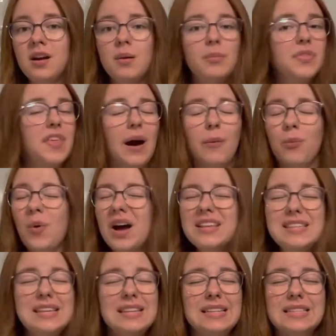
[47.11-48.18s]
But that
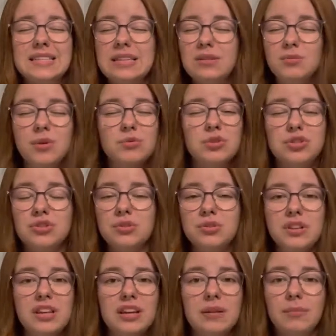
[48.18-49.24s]
wasn't what was
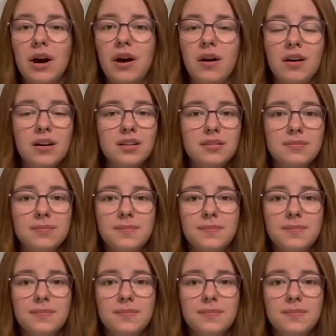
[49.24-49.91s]
truly in my heart.